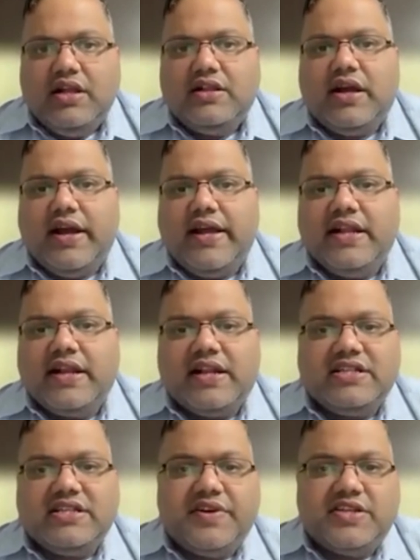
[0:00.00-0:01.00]
The Eiler
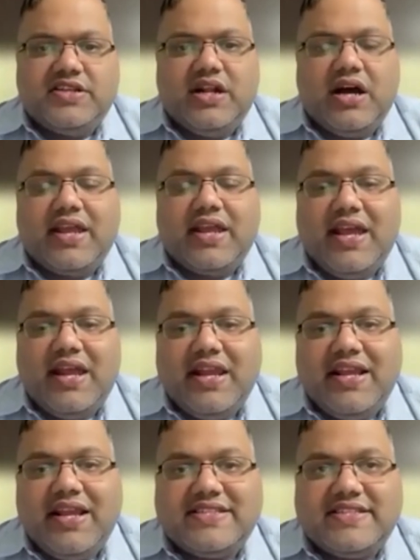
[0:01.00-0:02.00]
classification again
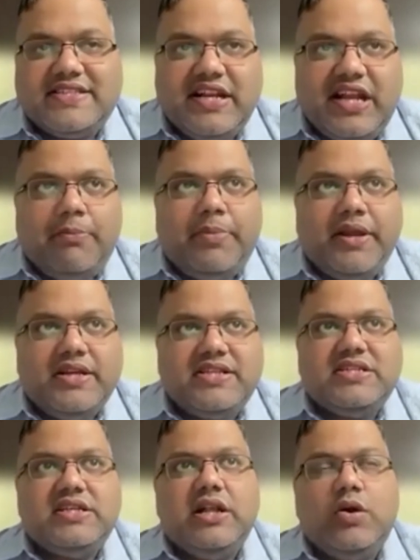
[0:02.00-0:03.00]
is CT
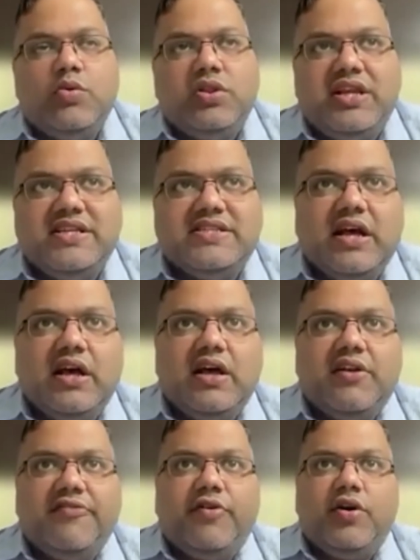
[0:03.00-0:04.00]
based. Now these
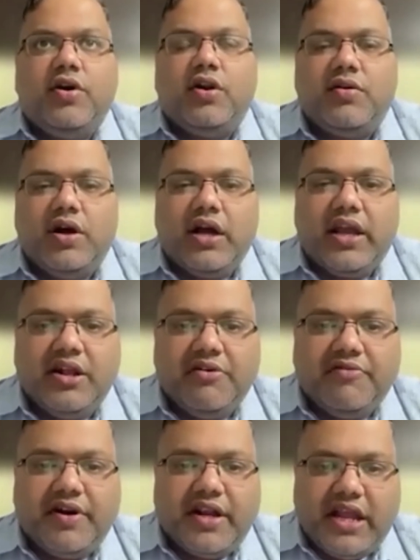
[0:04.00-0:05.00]
are for again
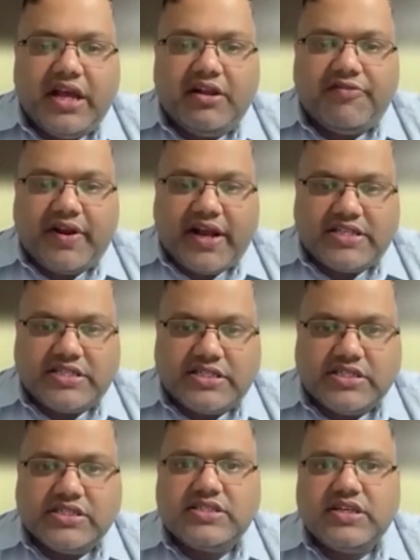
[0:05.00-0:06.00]
vertical
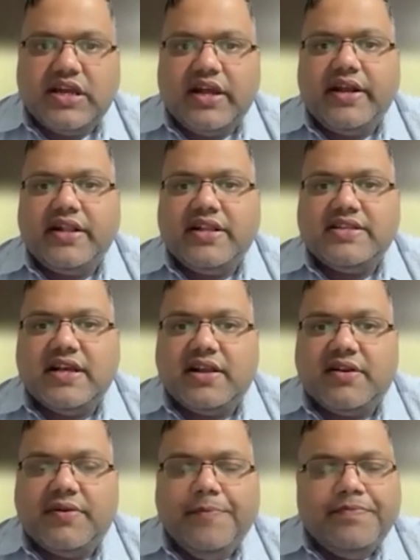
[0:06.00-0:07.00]
fractures, and these
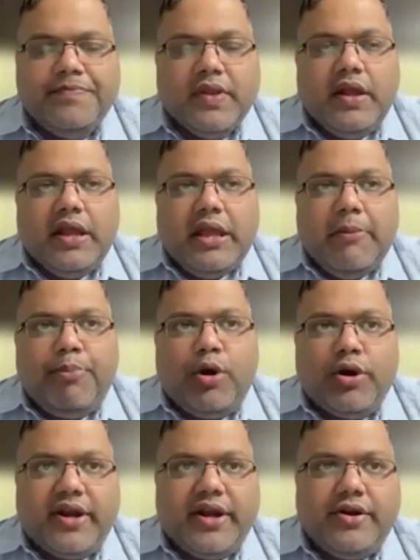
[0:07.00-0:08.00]
are
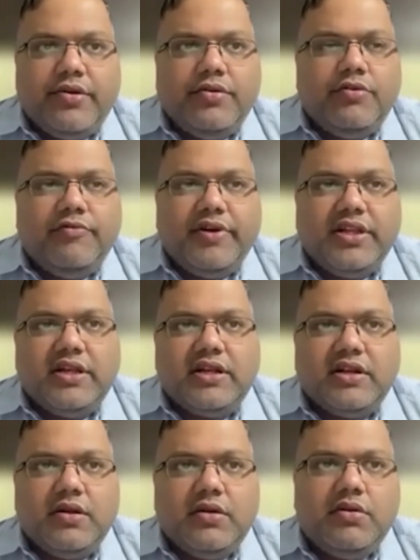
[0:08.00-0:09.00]
important to know
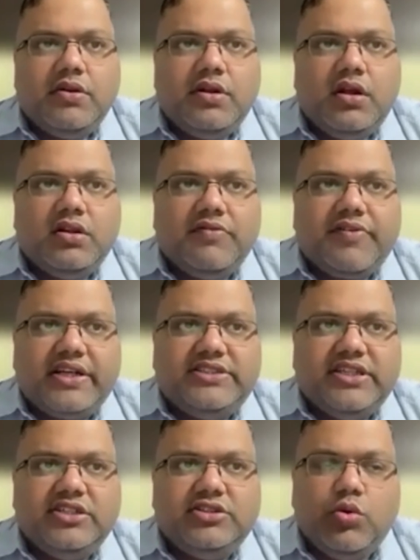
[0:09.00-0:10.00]
whether the
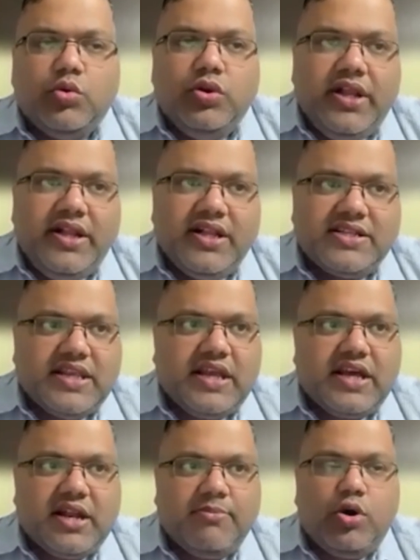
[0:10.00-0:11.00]
fracture is only in the
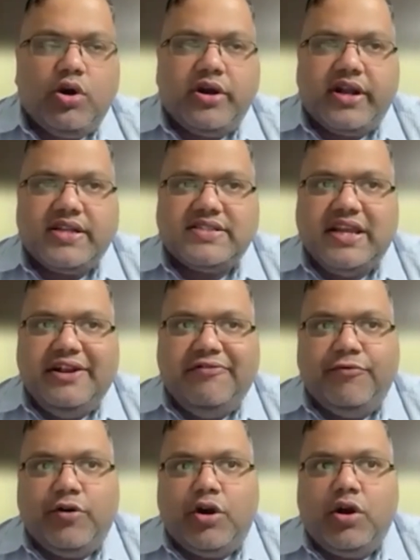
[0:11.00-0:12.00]
sacrum or it has
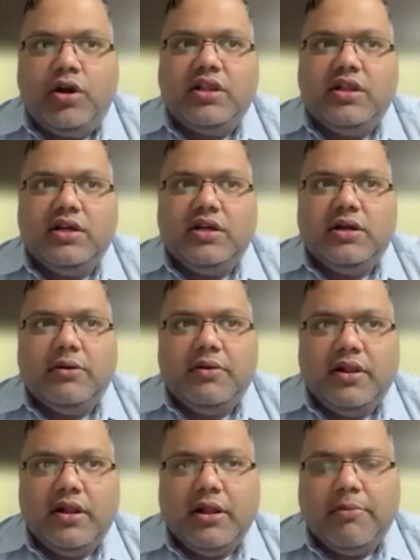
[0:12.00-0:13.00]
involved the
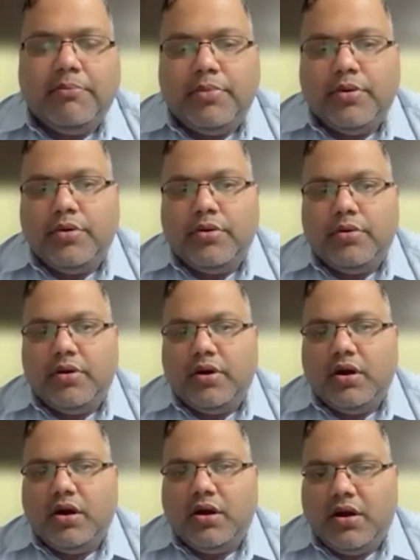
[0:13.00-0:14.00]

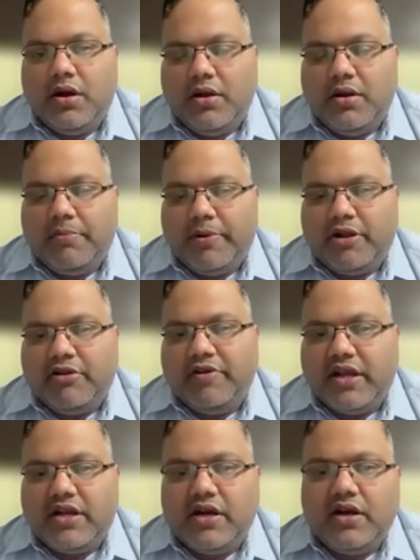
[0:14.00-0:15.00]

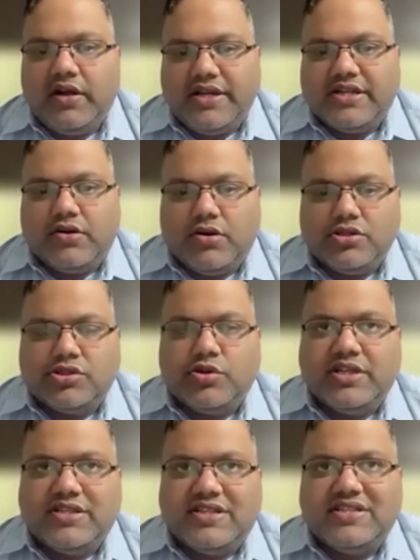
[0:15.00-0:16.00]
lumbo-pelvic region also.
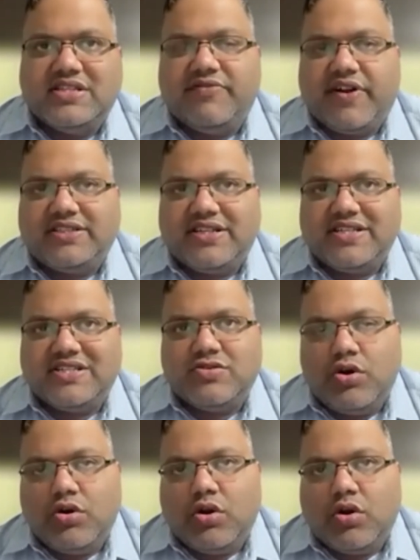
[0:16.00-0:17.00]
In the sense, the fracture has
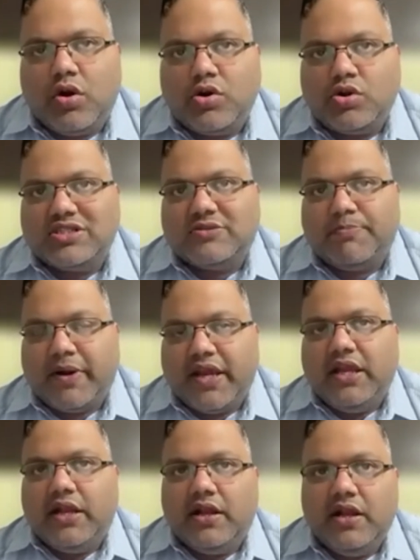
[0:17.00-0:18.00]
gone on onto the
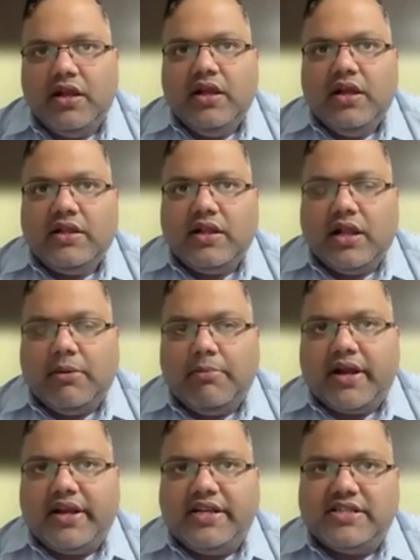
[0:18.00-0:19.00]
spine, the
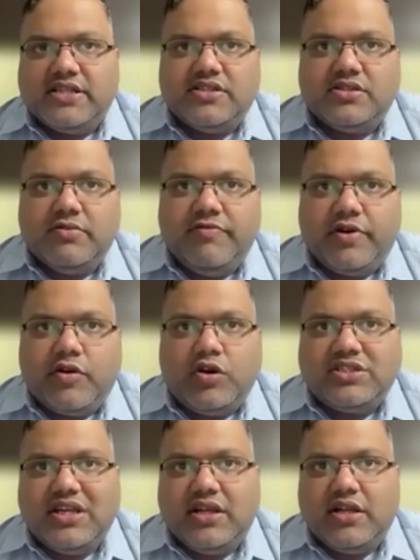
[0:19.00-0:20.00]
lumbar region,
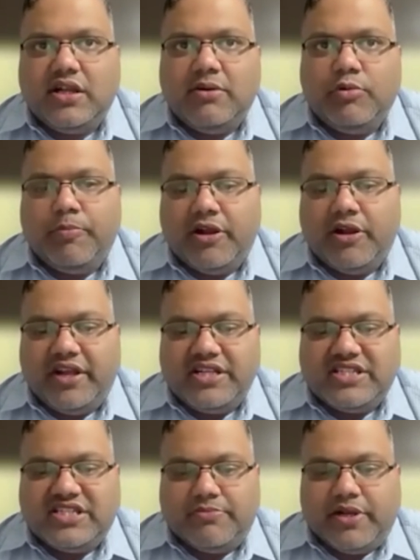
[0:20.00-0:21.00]
causing lumbo-pelvic
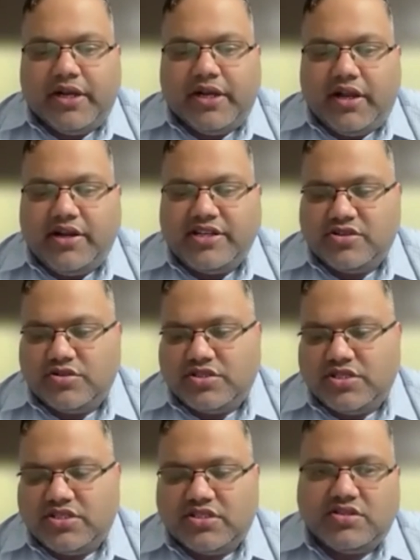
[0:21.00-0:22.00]
instability,
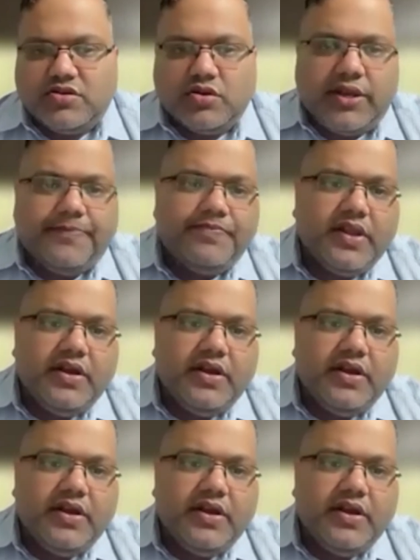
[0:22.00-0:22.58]
dissociations. Okay,